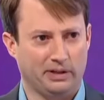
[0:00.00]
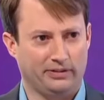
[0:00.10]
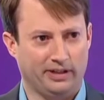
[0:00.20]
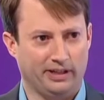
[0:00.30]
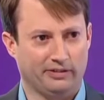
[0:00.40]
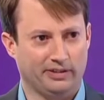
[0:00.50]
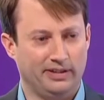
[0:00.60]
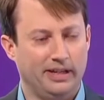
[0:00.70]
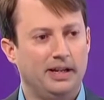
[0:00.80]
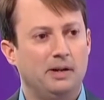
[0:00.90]
to be Stephen,
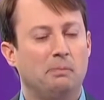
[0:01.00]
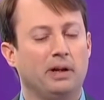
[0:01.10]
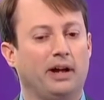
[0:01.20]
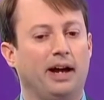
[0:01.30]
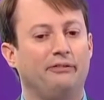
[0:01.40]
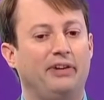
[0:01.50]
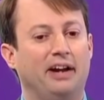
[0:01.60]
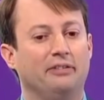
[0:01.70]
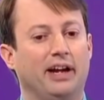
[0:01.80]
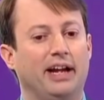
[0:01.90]
but I
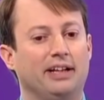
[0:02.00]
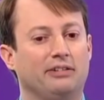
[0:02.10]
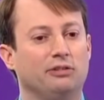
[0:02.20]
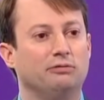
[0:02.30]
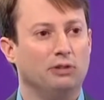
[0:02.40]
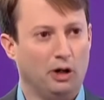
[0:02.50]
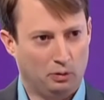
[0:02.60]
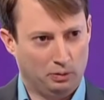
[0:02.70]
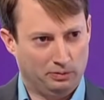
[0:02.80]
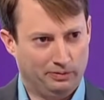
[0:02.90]
found I had to
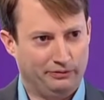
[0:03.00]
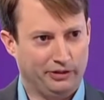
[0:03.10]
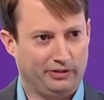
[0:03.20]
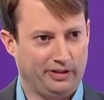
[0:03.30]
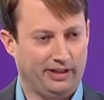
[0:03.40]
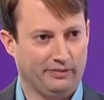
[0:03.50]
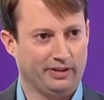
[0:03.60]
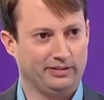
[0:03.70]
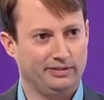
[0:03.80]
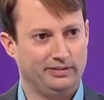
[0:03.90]
roll for
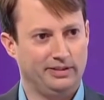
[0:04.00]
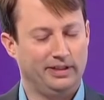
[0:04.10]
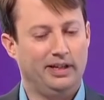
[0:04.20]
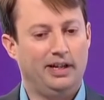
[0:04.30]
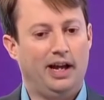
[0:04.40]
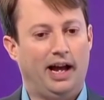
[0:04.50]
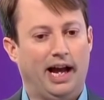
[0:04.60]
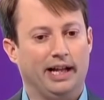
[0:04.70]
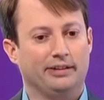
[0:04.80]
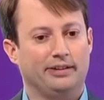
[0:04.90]
Stephen.
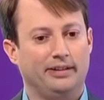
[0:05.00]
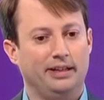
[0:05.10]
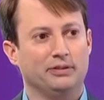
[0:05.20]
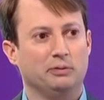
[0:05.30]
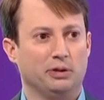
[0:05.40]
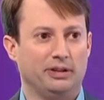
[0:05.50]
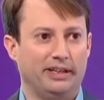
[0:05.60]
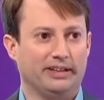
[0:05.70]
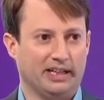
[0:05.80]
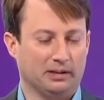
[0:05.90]
And Stephen would
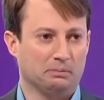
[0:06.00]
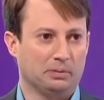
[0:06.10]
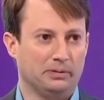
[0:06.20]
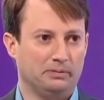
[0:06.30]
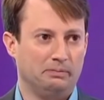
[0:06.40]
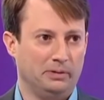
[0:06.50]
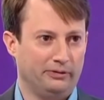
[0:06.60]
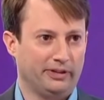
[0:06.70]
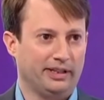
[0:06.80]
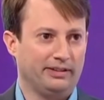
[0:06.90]
need help
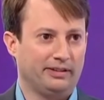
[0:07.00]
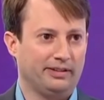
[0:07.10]
moving his...